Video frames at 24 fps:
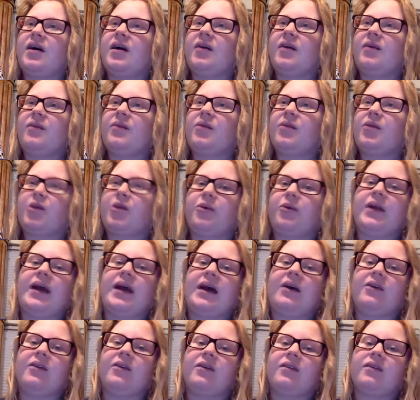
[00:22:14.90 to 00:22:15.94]
throw it out,
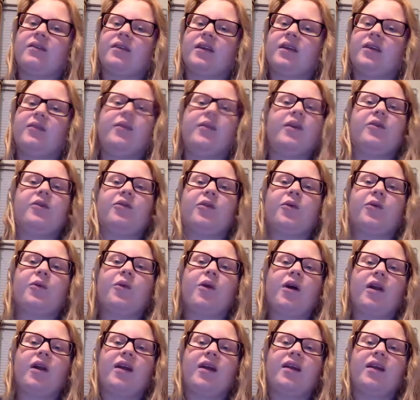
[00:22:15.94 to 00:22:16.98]
even if you want
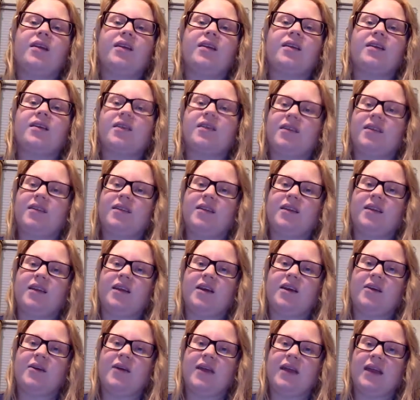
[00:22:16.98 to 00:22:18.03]
it.
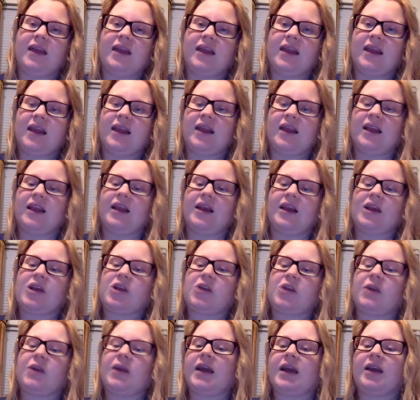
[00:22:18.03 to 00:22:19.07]
Anything is a luxury
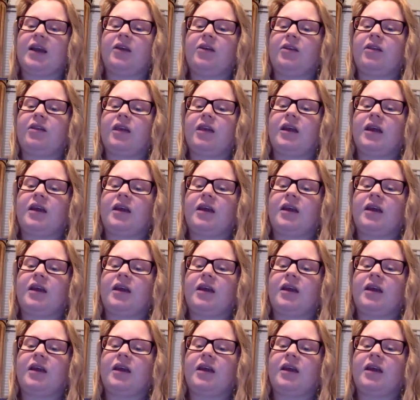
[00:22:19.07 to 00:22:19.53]
kind of thing.